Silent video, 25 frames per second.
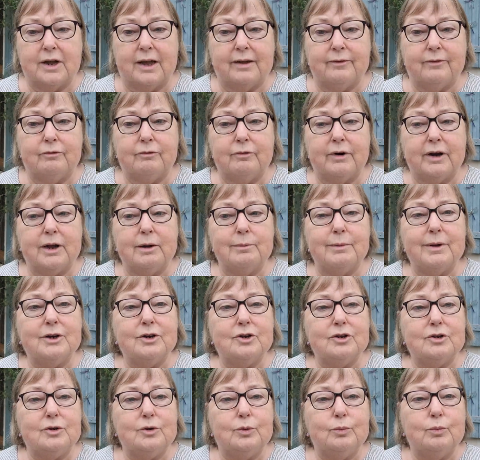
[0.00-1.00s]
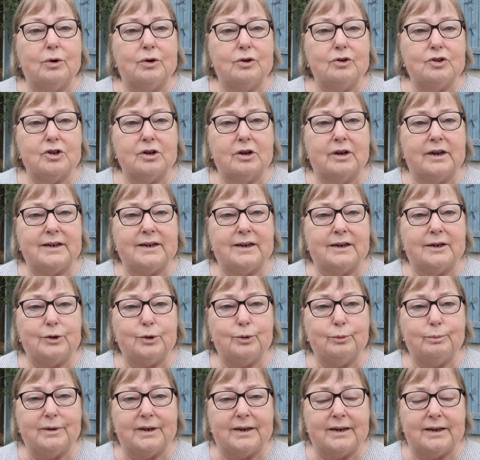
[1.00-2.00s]
I have a recommend that you watch I,
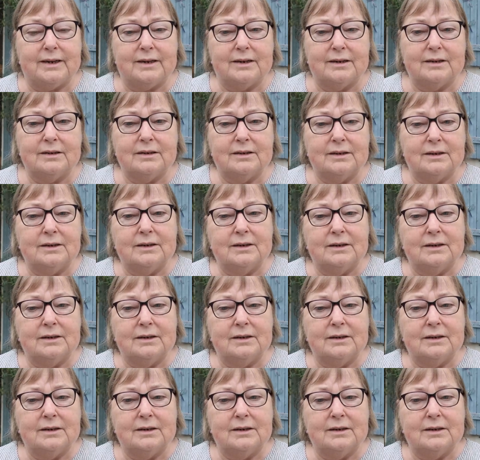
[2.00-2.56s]
Daniel Blake.